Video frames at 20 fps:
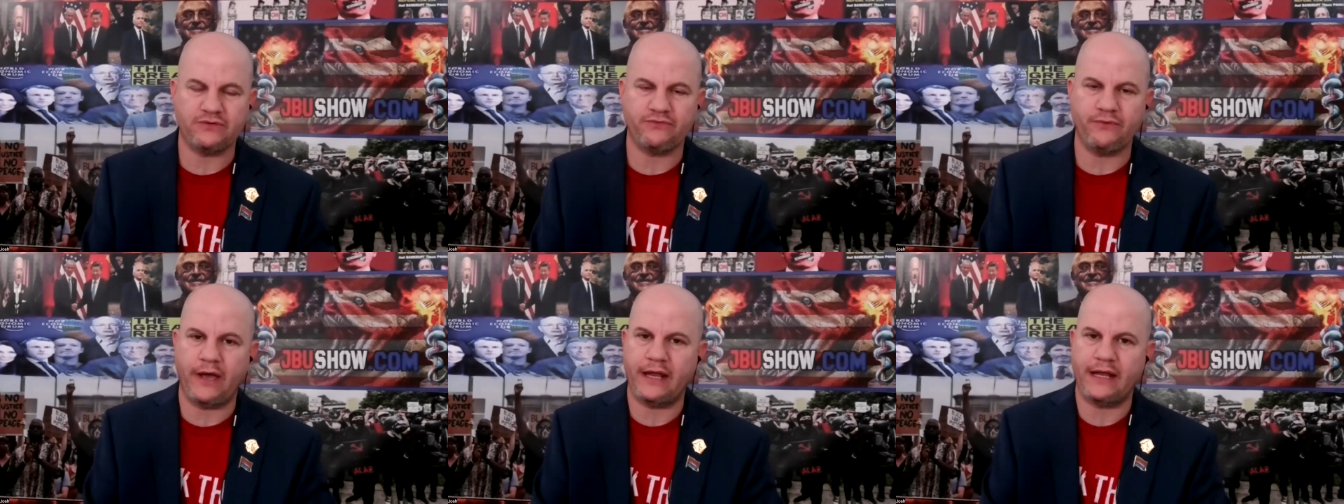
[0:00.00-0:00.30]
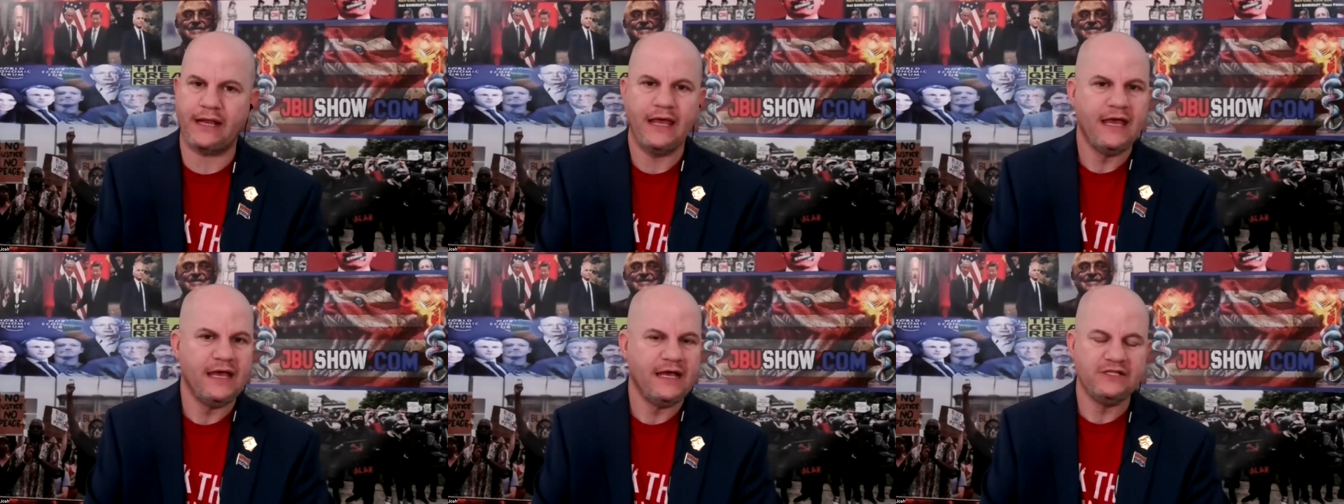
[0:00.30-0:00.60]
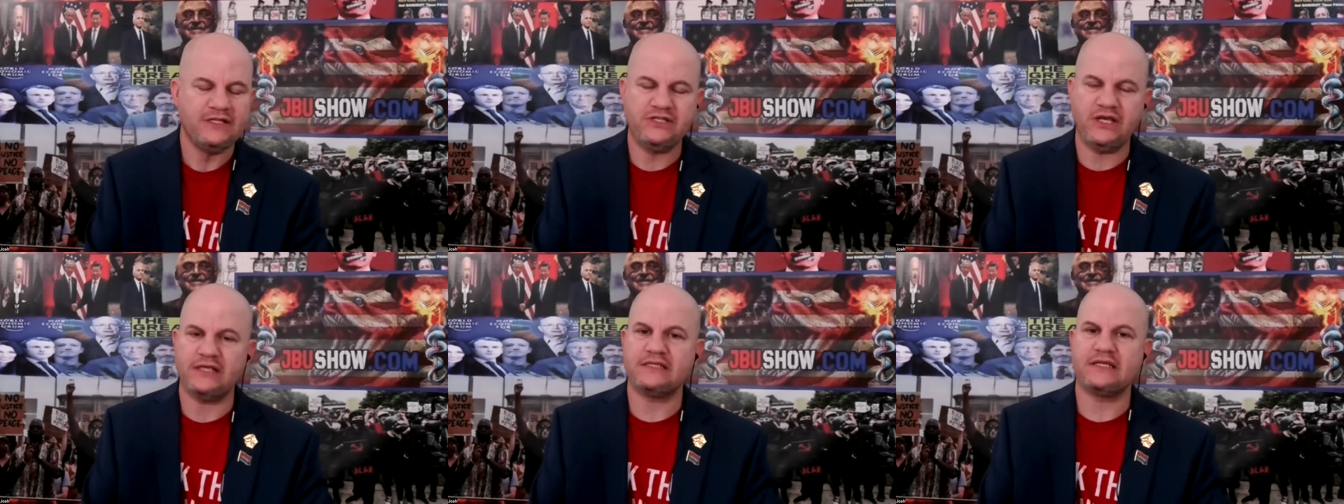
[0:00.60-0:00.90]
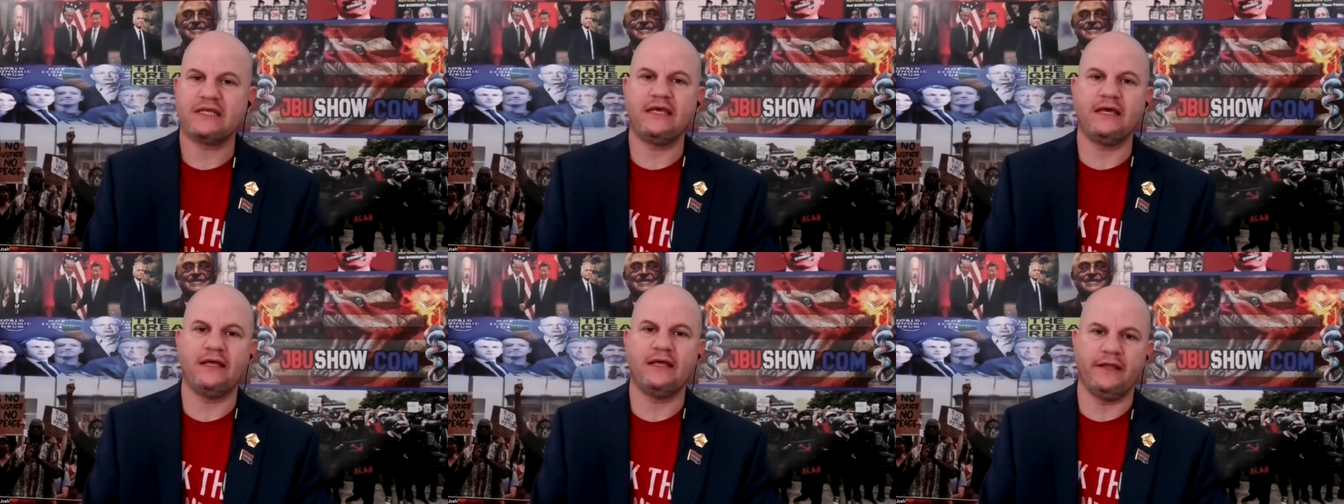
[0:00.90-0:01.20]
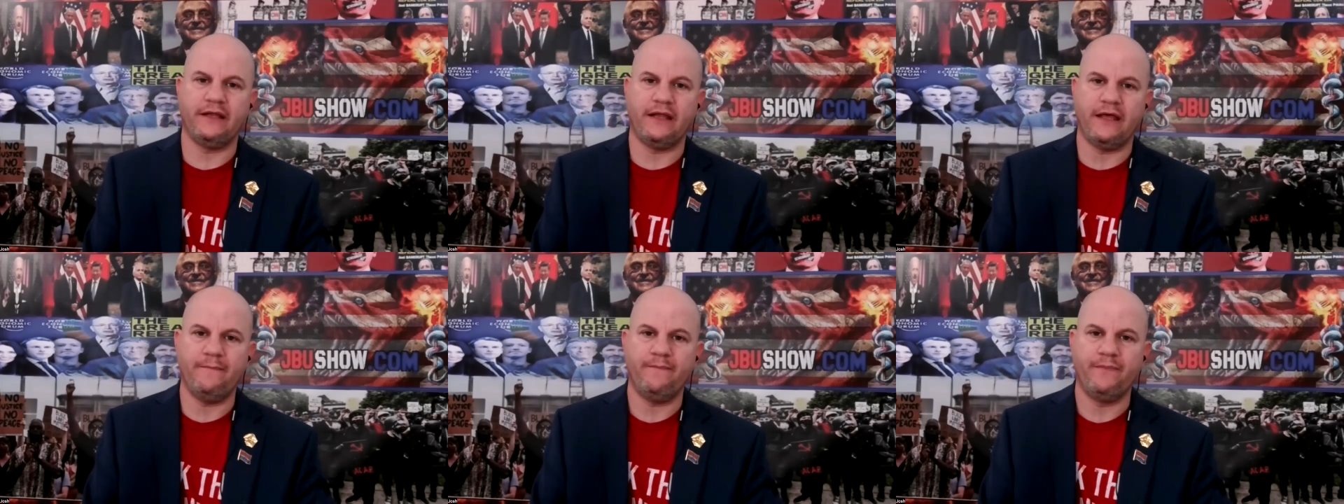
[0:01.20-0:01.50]
right? Just
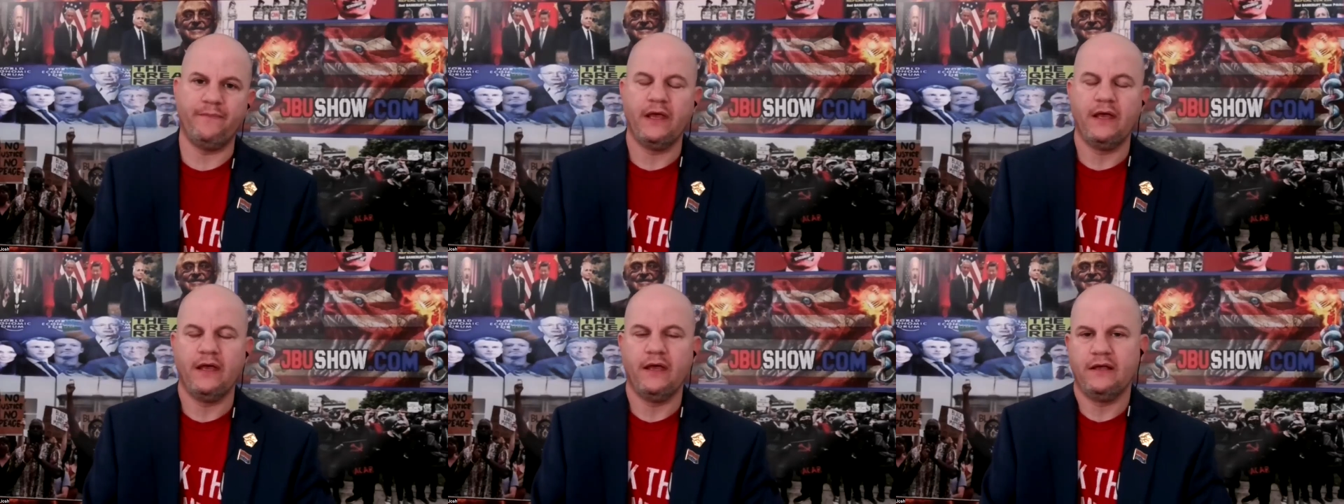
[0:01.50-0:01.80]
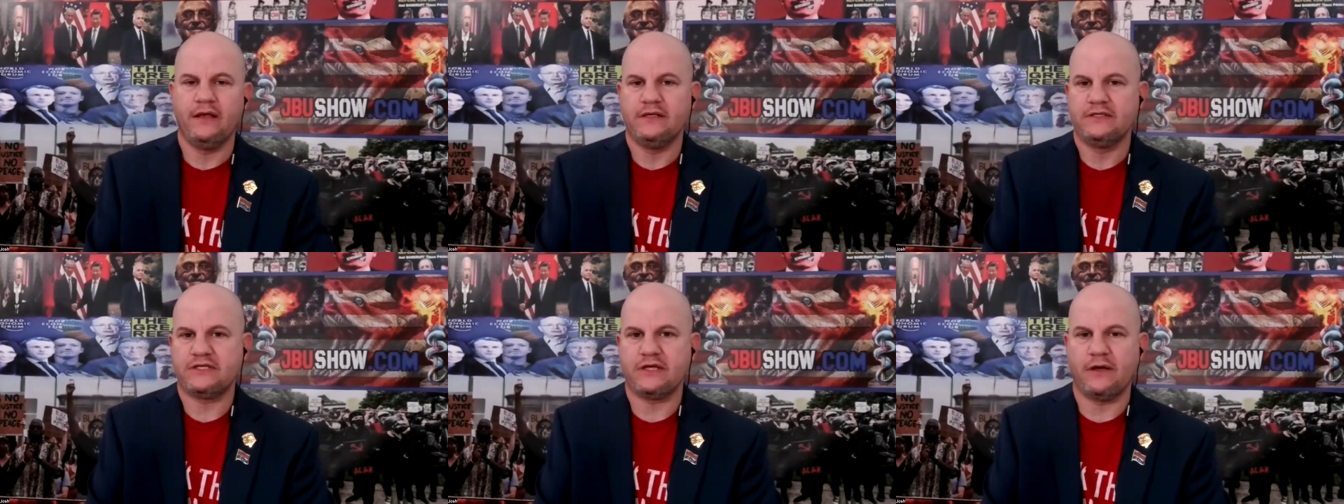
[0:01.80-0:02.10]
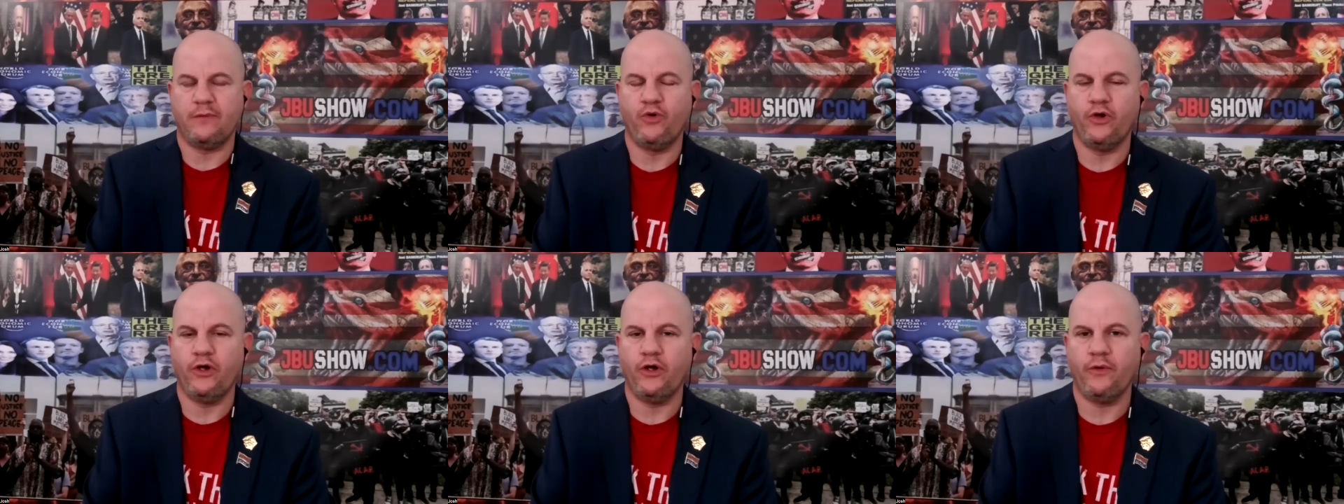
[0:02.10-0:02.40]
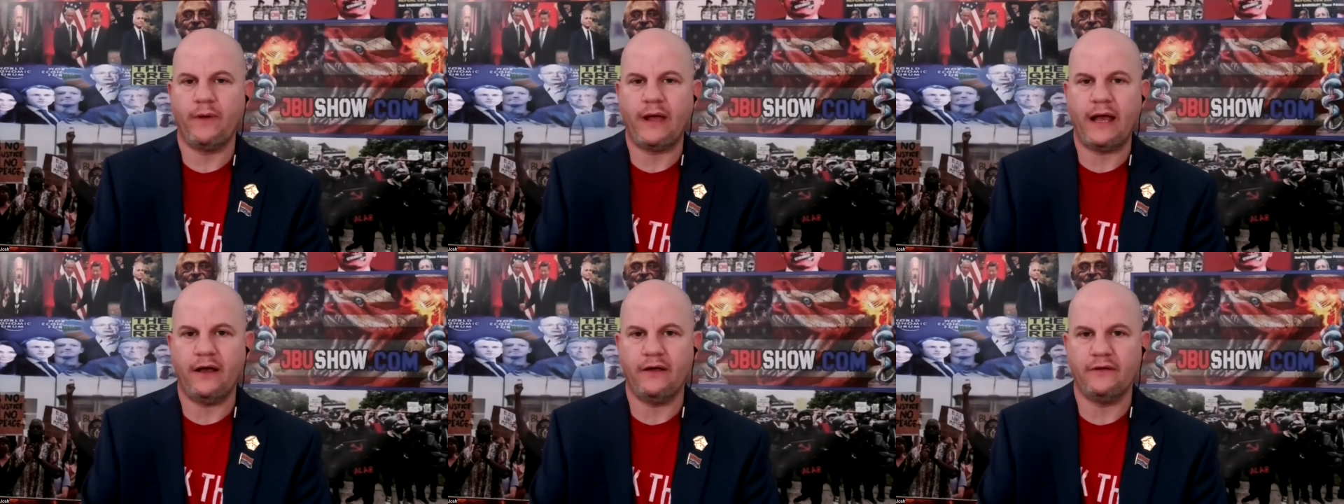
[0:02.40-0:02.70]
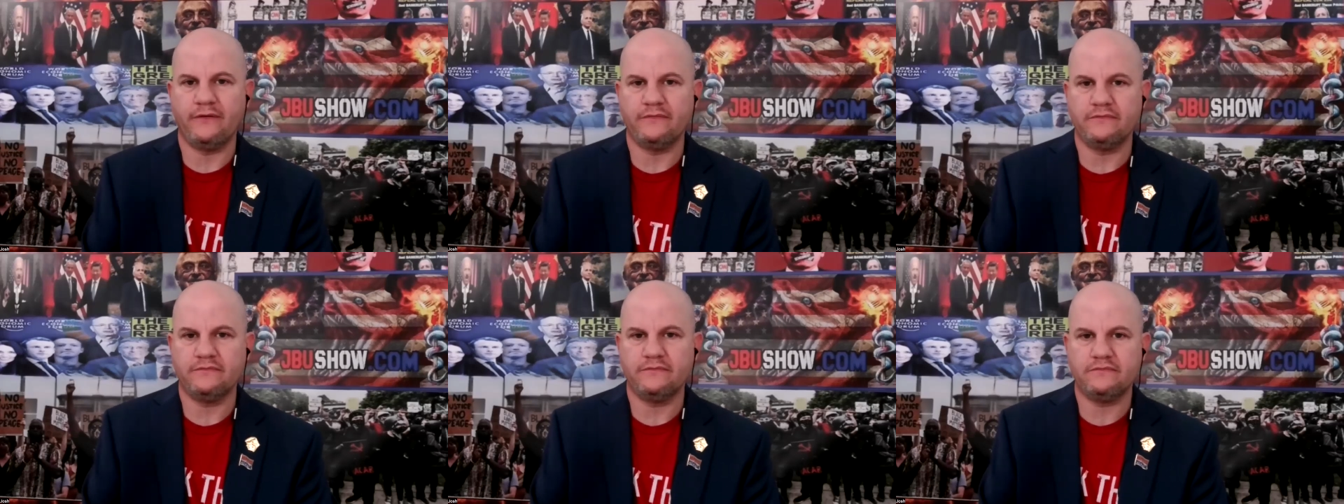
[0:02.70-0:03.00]
killing it. Somewhere
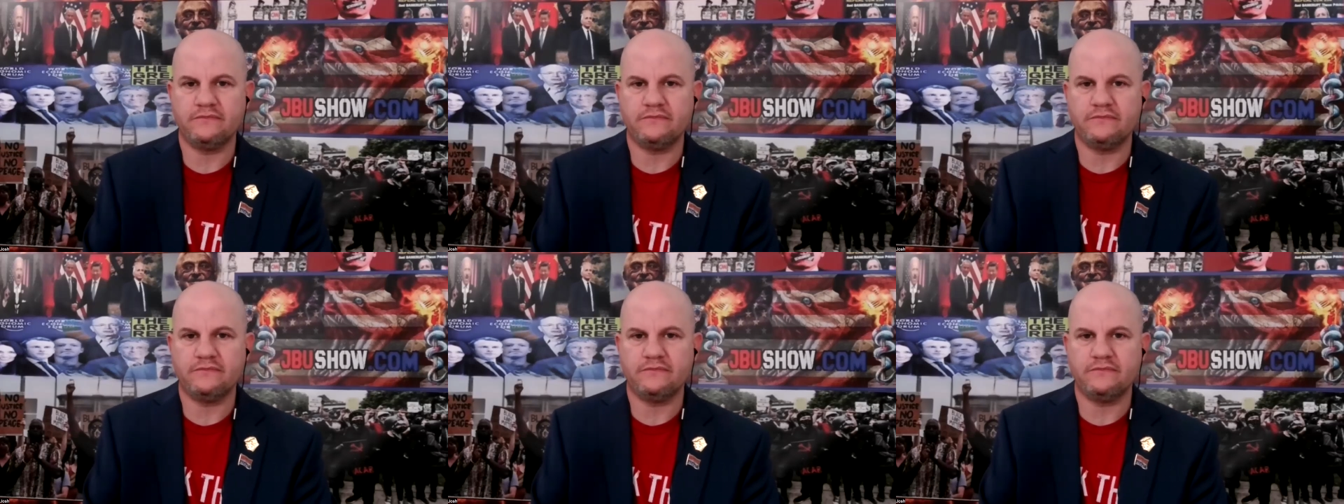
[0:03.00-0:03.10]
around